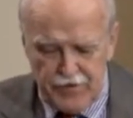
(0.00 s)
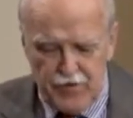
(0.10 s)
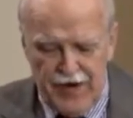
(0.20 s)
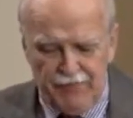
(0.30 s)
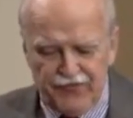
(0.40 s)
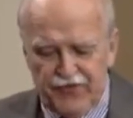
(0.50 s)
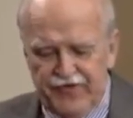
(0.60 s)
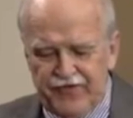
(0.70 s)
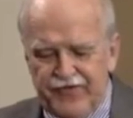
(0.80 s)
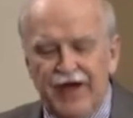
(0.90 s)
New Hampshire
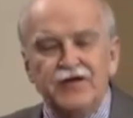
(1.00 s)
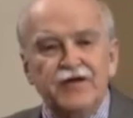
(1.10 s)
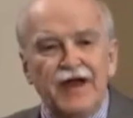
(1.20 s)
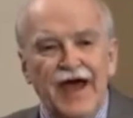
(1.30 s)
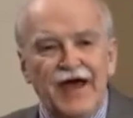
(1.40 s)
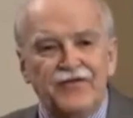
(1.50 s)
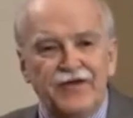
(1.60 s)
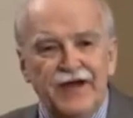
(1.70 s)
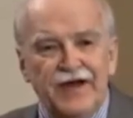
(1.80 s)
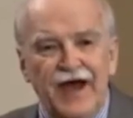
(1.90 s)
is second to
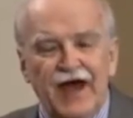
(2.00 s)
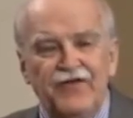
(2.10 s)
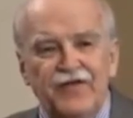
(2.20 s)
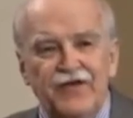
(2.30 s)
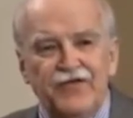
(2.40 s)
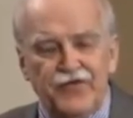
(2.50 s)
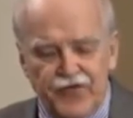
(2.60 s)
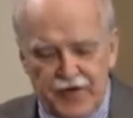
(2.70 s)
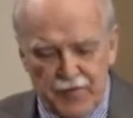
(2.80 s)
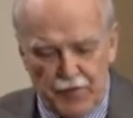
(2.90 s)
last in access to
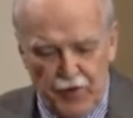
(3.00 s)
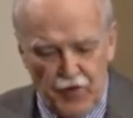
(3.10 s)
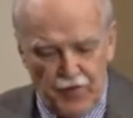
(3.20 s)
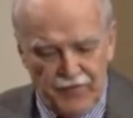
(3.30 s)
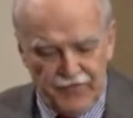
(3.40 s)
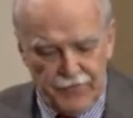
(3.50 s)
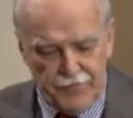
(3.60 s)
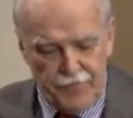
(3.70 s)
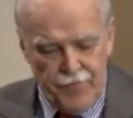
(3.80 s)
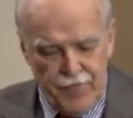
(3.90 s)
treatment programs,
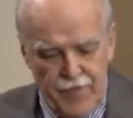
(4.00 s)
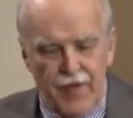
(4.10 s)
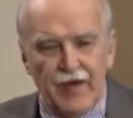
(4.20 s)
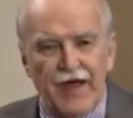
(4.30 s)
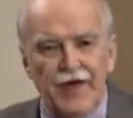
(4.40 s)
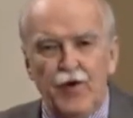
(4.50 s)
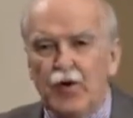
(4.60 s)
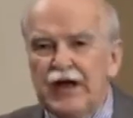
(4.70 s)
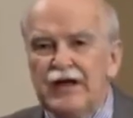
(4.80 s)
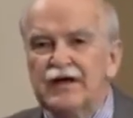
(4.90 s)
ahead
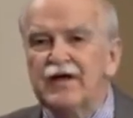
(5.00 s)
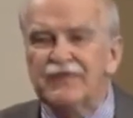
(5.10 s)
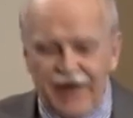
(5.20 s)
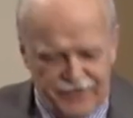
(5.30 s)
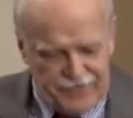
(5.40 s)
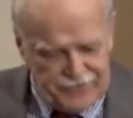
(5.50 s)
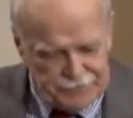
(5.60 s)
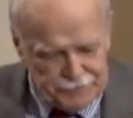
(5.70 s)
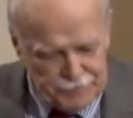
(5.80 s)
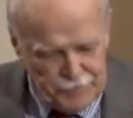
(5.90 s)
only of
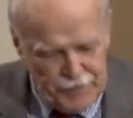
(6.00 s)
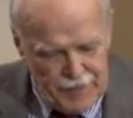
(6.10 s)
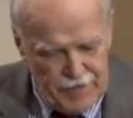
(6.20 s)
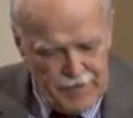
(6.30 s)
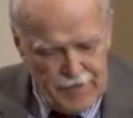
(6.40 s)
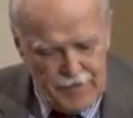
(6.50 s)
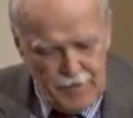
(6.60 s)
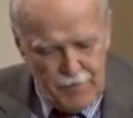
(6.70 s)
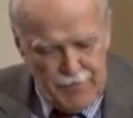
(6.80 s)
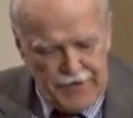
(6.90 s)
Texas.
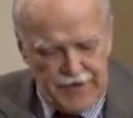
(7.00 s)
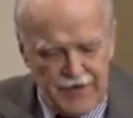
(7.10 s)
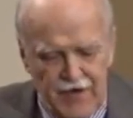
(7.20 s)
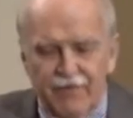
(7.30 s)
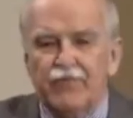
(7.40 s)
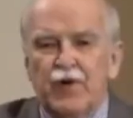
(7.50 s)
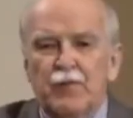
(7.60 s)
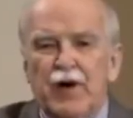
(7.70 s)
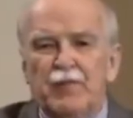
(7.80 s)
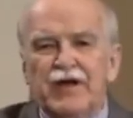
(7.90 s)
Many of
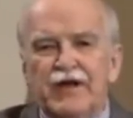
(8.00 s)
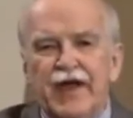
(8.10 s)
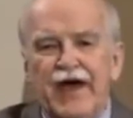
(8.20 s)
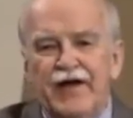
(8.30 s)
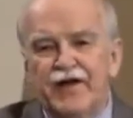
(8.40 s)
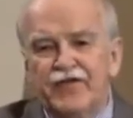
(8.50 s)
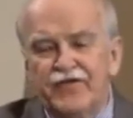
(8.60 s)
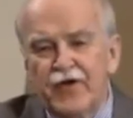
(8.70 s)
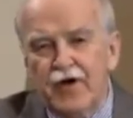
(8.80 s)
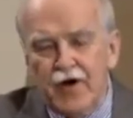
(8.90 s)
Republican
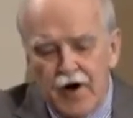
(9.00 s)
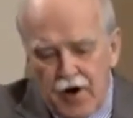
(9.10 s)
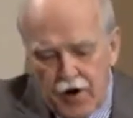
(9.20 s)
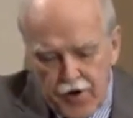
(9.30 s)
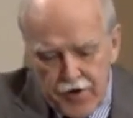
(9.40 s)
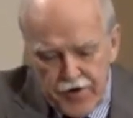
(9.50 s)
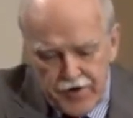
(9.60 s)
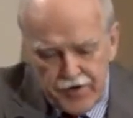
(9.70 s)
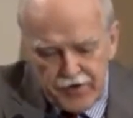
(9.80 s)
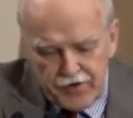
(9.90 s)
candidates
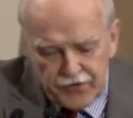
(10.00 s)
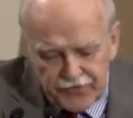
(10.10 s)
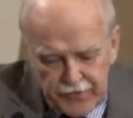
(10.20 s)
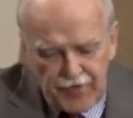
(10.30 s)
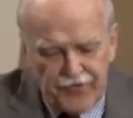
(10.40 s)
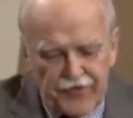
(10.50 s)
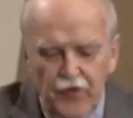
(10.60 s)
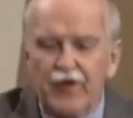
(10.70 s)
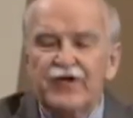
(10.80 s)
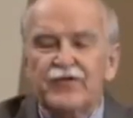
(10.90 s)
heard similar
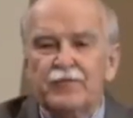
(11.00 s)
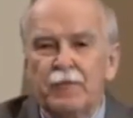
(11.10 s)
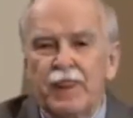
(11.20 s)
stories